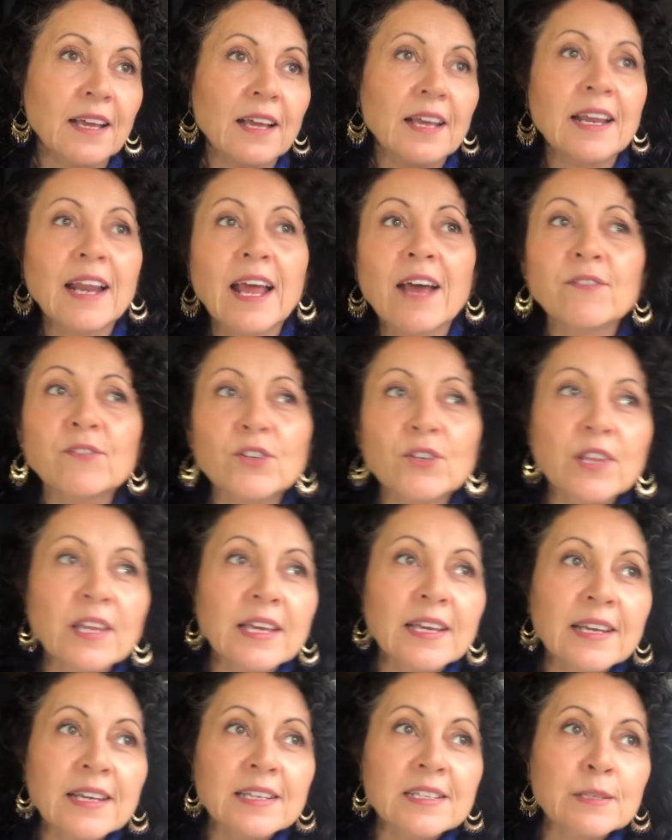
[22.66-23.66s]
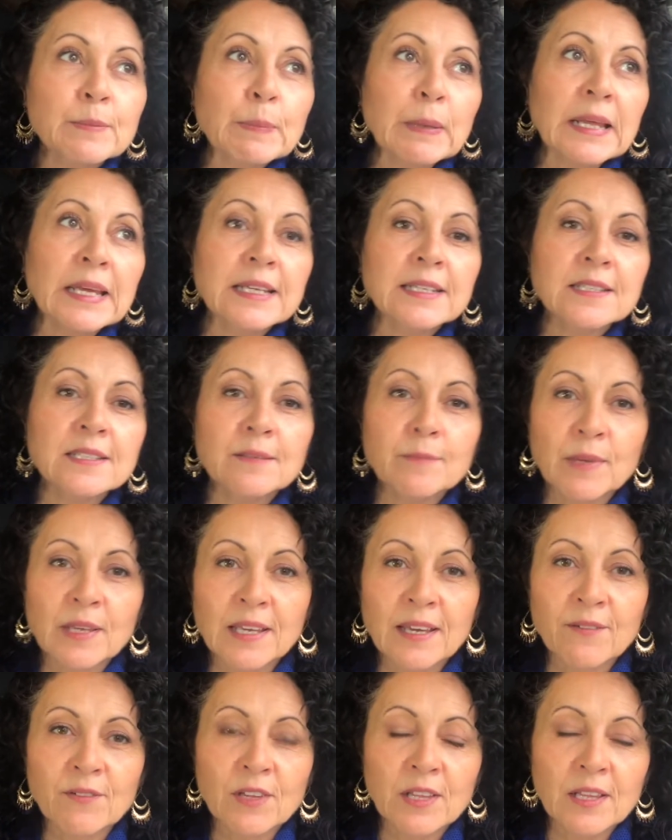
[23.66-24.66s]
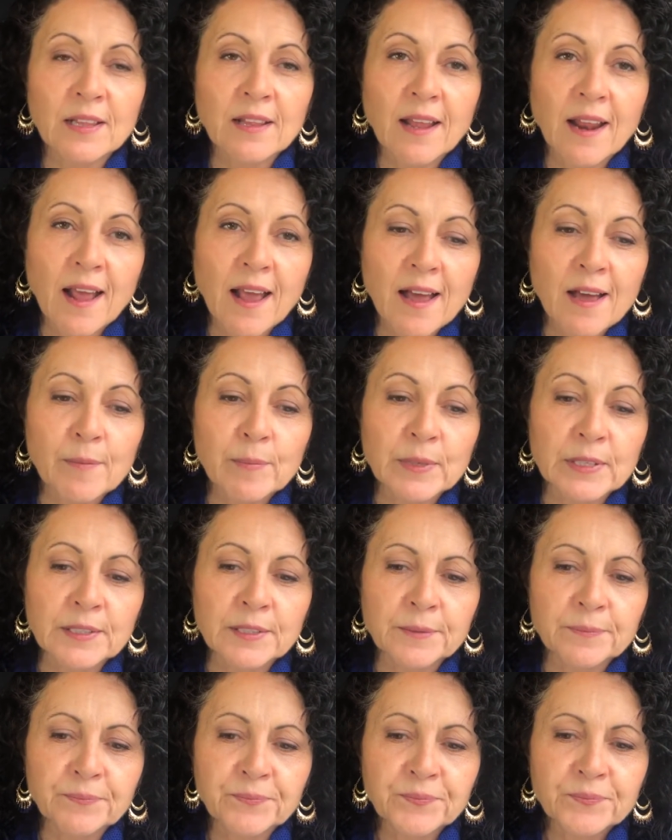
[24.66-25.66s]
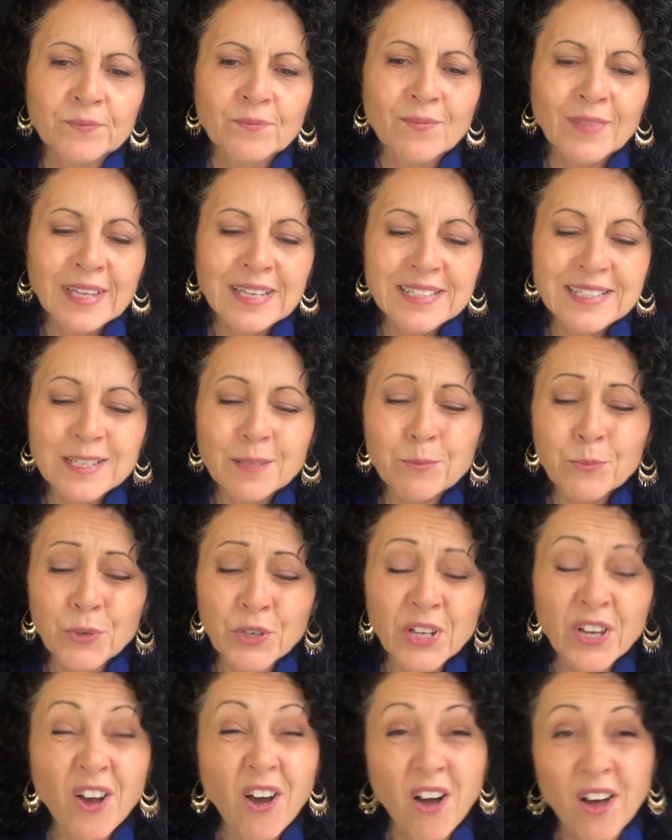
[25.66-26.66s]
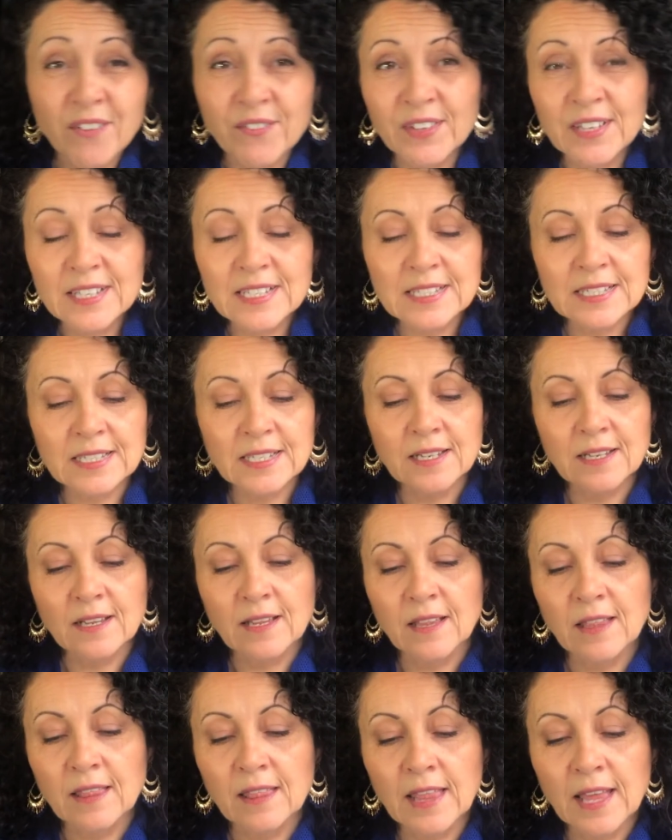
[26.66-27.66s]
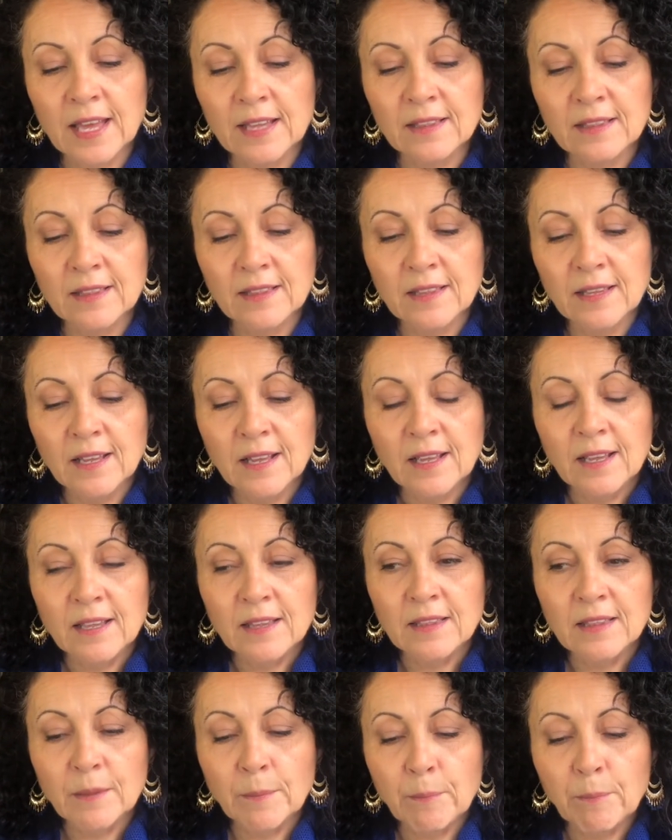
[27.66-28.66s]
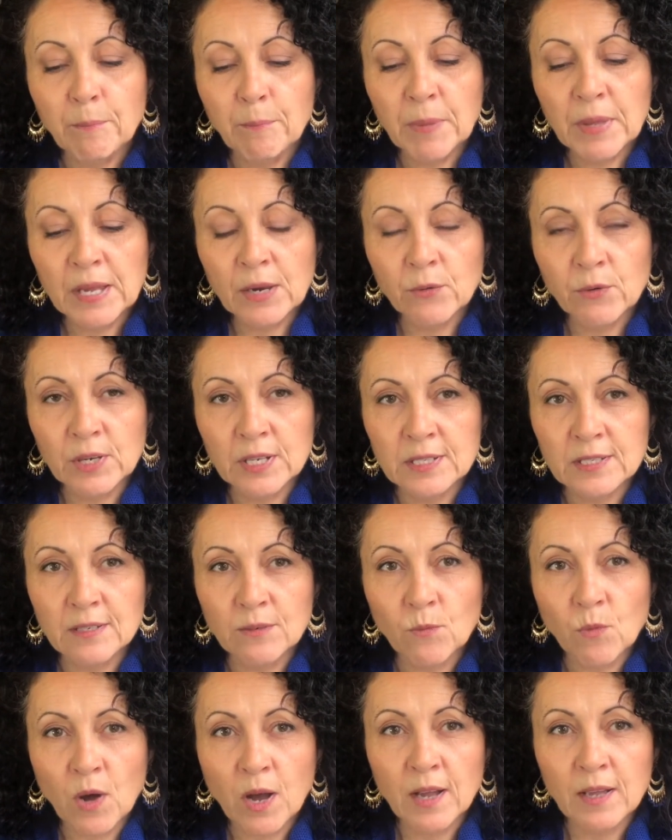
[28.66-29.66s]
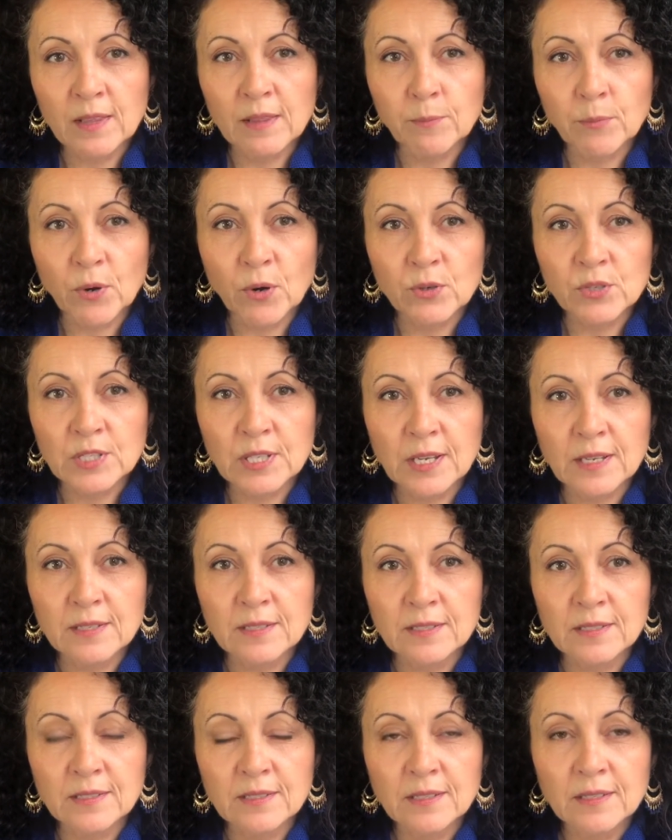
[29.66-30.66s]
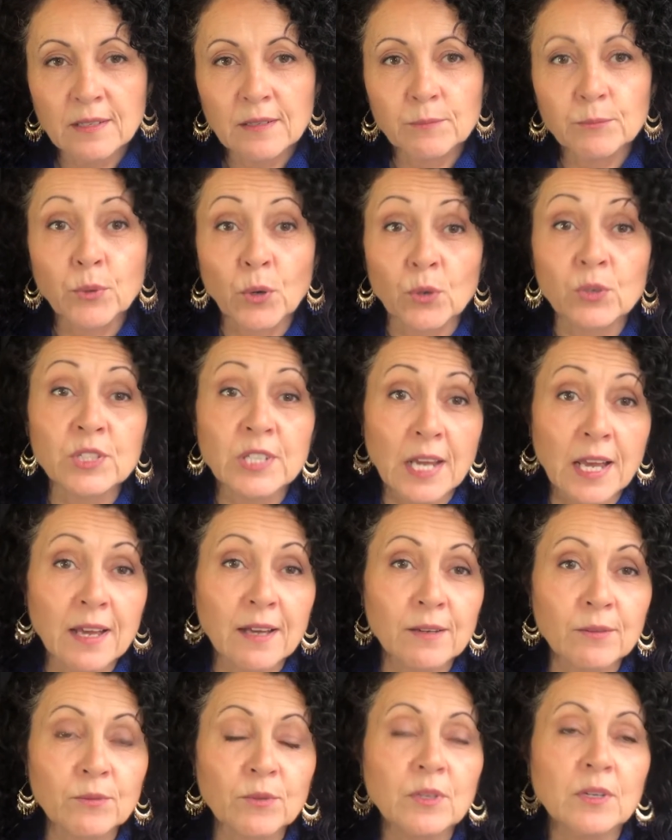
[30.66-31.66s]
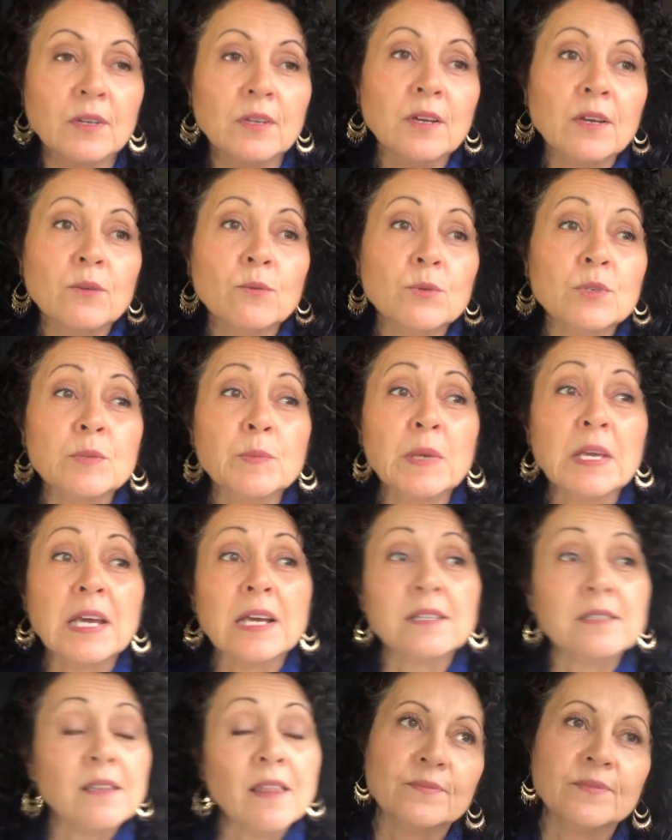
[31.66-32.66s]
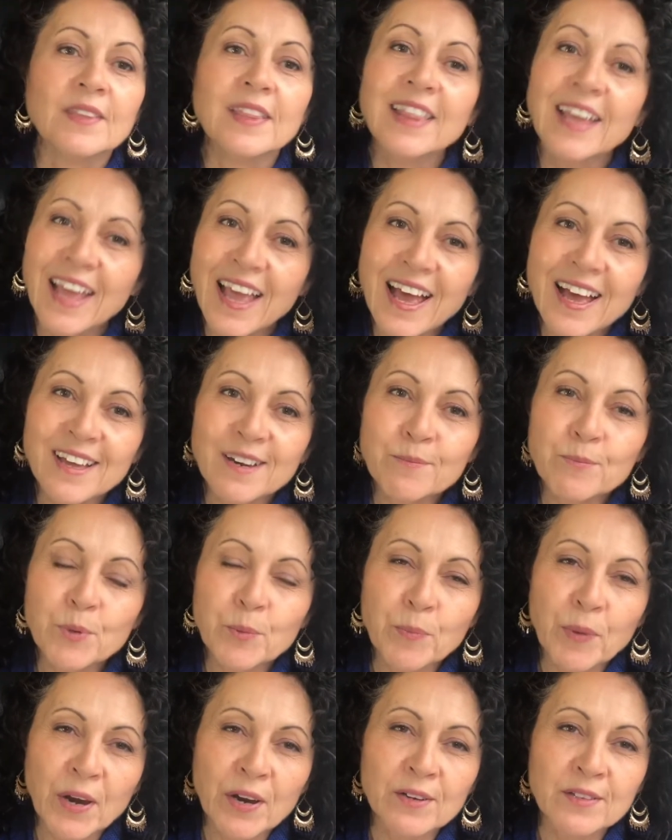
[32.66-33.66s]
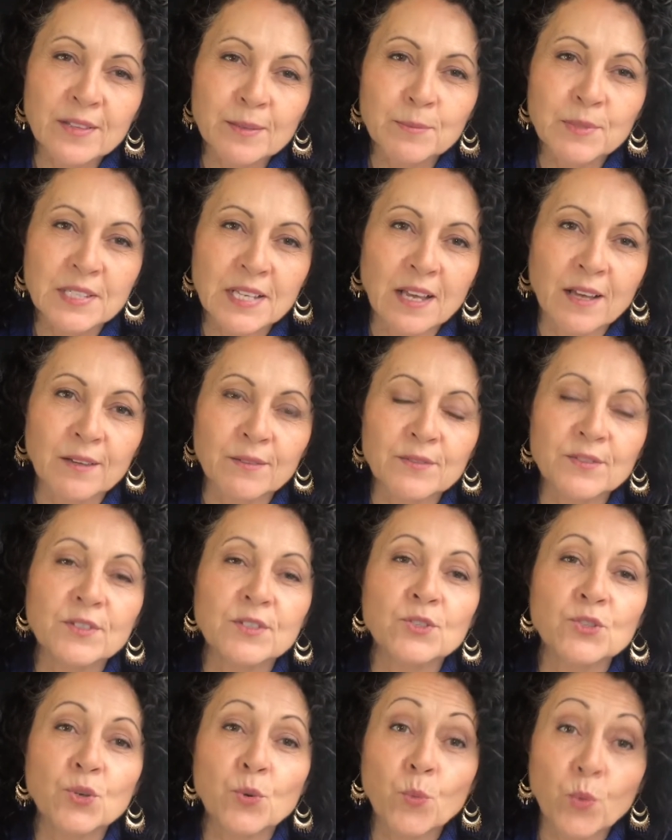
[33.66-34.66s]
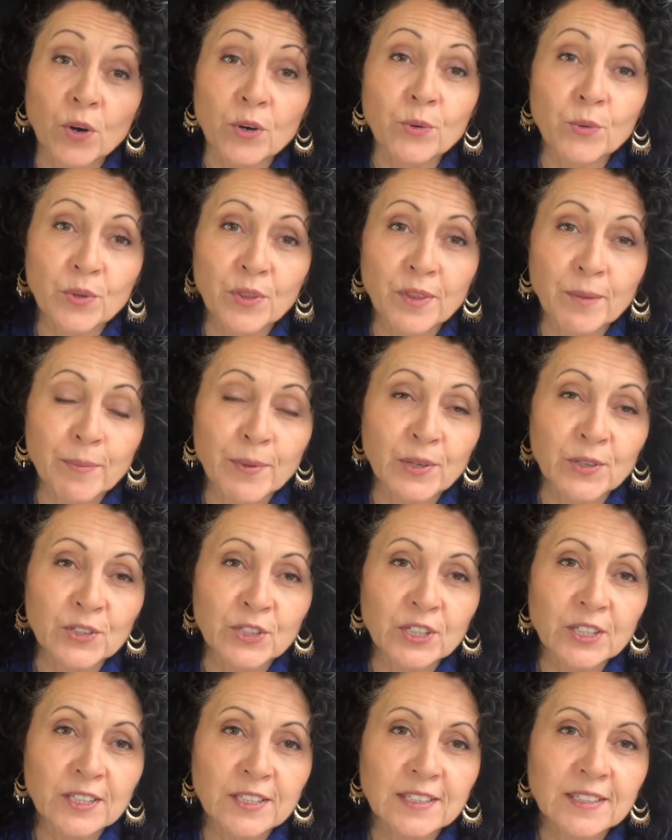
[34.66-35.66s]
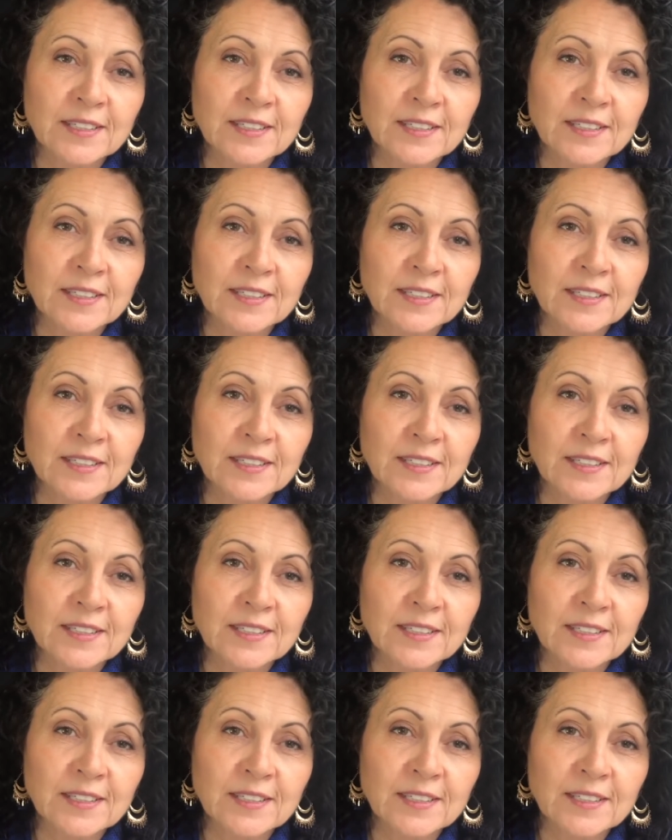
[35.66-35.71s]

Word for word: And after they had explained to me everything that happened, it seemed pretty obvious that the big reason why the process broke down was because they hadn't prepared themselves to work with the builder.